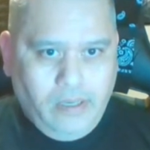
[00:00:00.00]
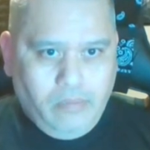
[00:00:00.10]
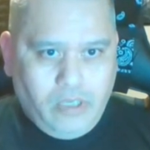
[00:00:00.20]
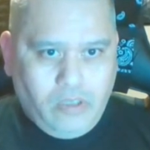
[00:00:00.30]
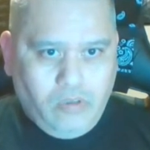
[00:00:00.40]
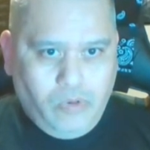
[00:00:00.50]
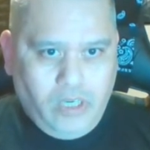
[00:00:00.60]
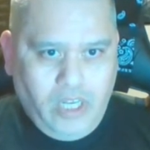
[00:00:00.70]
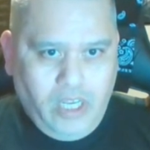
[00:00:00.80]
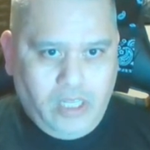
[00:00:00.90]
But the Super
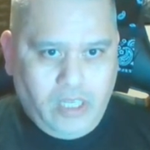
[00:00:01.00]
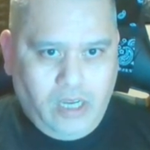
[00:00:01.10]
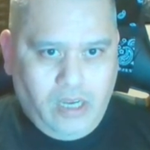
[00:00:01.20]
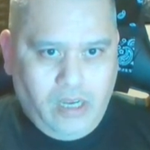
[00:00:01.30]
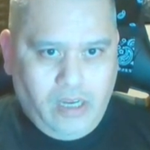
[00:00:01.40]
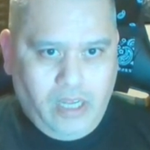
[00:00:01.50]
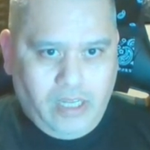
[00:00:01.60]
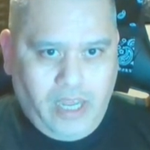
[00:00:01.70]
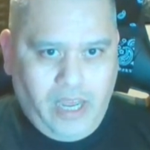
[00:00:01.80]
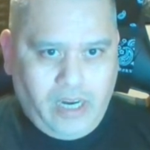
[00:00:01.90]
Elite, they
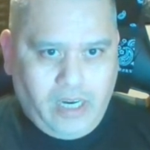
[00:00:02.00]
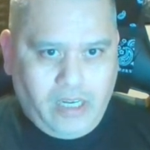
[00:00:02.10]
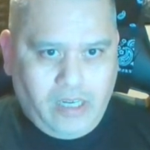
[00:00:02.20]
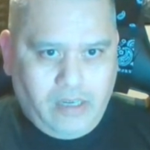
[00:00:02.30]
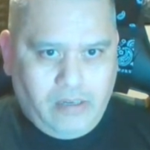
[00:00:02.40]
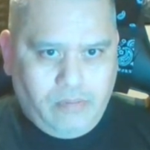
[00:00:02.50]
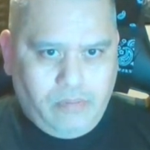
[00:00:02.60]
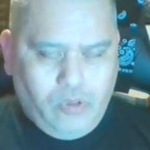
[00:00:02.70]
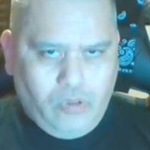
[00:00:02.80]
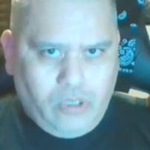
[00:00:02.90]
attack
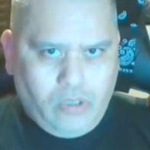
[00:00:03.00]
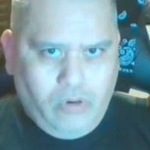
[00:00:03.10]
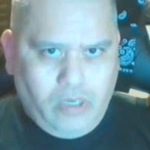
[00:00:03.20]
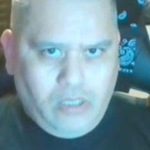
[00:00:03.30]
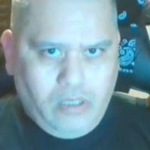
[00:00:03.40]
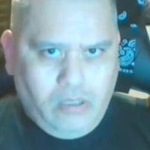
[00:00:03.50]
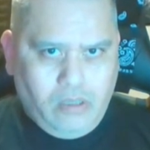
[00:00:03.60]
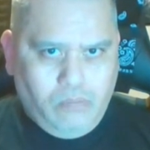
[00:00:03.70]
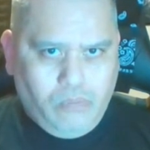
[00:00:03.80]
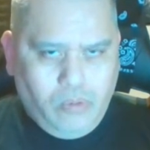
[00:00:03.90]
Luchasaurus,
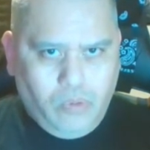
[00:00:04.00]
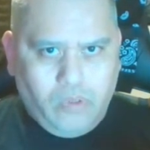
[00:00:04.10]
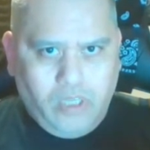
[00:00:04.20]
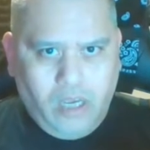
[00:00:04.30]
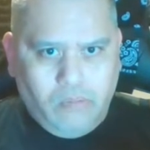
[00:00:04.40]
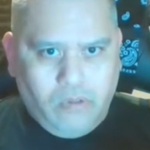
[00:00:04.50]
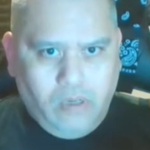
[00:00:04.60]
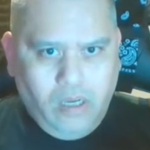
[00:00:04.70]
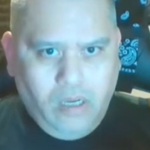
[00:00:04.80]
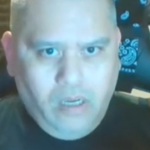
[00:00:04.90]
put him through a table.
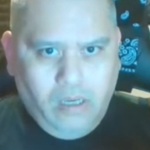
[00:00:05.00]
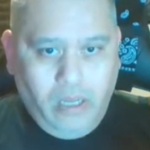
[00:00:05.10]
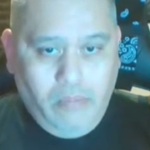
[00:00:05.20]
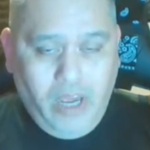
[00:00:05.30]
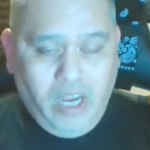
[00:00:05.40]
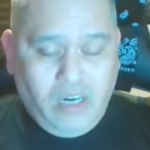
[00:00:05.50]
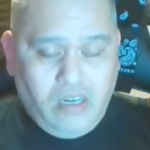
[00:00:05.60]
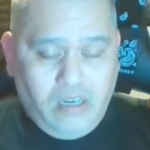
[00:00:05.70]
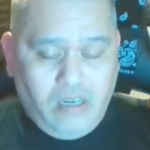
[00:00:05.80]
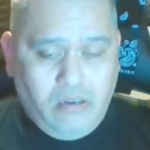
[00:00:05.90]
They make
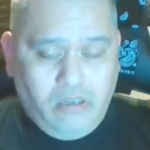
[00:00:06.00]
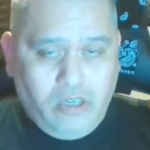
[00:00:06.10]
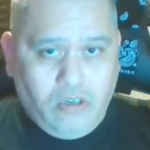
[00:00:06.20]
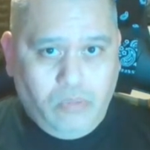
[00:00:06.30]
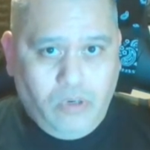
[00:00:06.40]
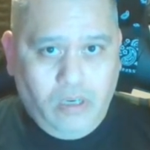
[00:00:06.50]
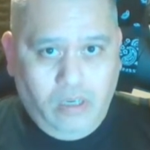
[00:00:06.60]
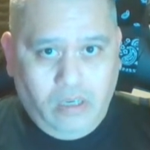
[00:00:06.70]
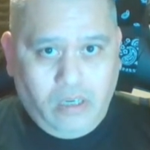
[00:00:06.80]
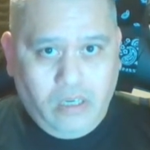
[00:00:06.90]
Jungle Boy
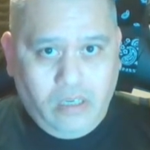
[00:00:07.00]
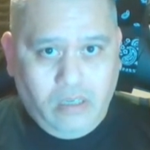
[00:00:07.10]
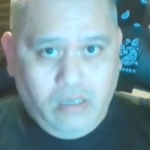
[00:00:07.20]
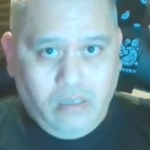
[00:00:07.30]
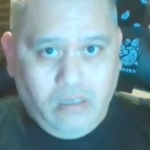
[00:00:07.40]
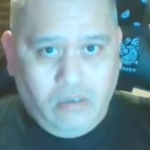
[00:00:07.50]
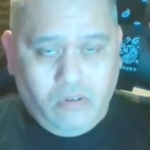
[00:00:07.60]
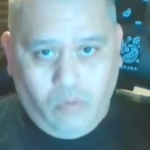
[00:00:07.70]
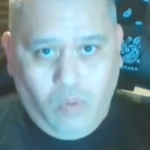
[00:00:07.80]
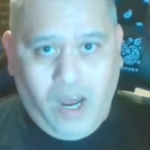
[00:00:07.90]
look, you know,
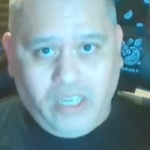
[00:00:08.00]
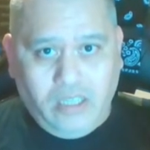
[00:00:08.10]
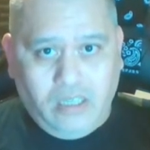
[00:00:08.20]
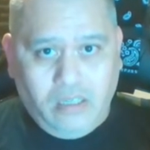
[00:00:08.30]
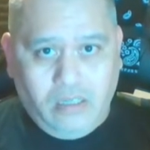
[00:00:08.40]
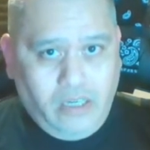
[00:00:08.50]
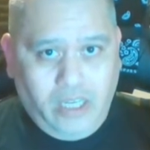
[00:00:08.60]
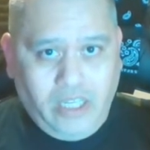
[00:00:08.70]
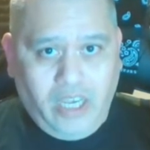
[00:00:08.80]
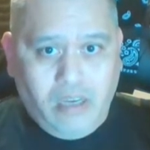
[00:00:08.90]
to watch it, and then they
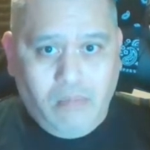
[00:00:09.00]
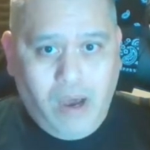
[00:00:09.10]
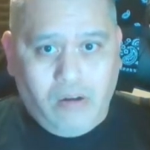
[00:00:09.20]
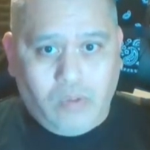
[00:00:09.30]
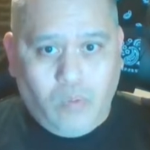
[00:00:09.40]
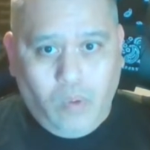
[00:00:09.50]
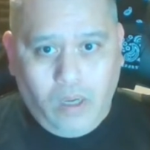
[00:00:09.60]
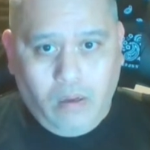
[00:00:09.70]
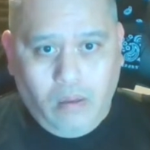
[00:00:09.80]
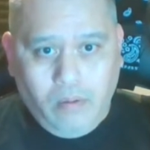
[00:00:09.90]
take him out as
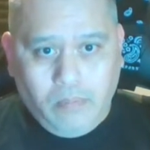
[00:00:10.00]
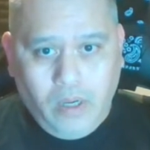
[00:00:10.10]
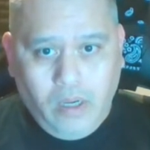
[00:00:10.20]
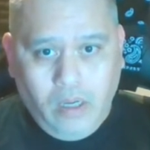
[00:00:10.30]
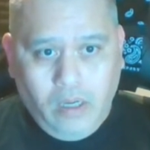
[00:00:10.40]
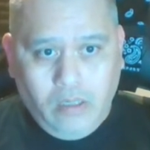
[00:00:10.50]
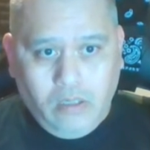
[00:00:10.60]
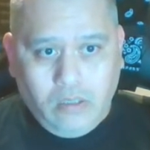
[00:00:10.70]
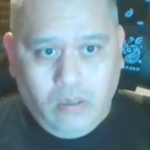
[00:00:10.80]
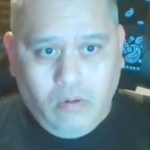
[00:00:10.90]
well.
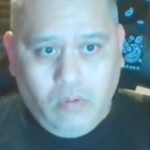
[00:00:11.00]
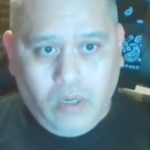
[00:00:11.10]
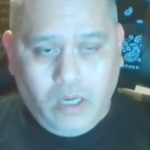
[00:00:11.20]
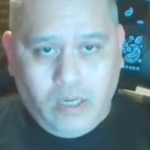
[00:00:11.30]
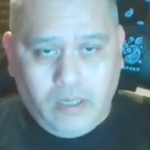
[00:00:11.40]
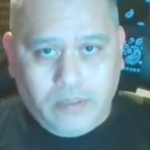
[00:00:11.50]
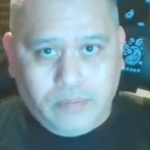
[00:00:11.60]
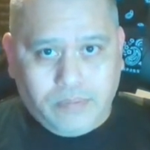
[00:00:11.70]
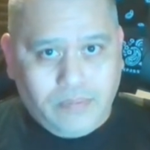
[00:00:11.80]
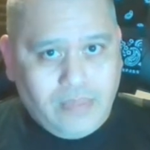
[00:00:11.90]
So,
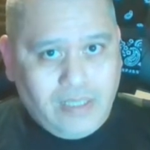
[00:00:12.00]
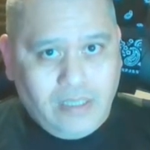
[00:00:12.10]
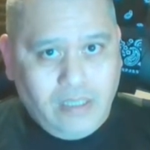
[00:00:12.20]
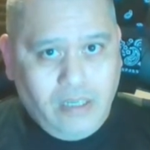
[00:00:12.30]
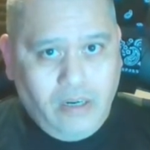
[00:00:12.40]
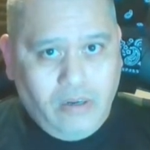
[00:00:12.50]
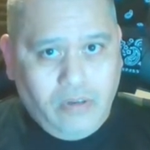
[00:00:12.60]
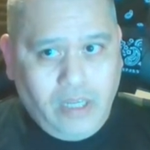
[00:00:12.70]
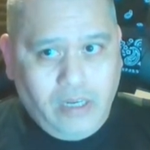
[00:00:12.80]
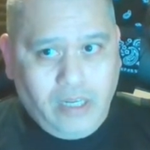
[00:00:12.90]
you know,
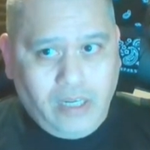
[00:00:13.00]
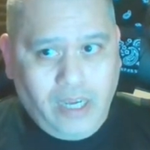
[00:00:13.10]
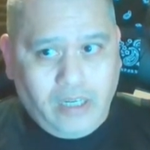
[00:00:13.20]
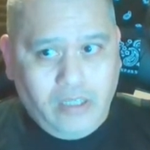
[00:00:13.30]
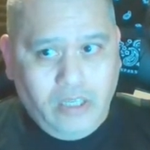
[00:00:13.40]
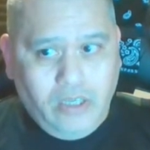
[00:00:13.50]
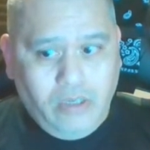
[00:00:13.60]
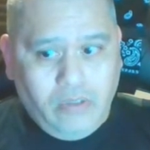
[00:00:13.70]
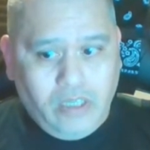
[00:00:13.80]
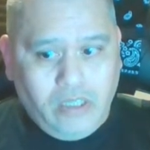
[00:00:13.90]
that
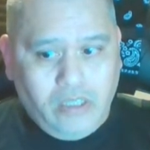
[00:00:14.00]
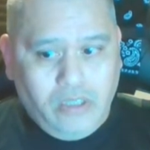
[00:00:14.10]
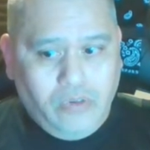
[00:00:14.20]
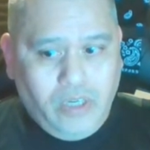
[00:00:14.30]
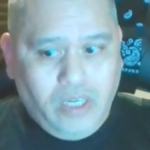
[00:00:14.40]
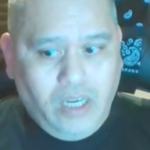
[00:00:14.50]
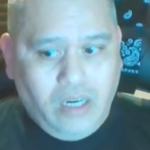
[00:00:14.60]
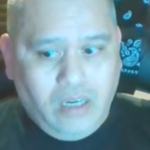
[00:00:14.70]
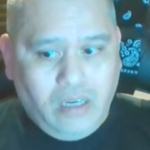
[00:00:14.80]
continues, and it's an intriguing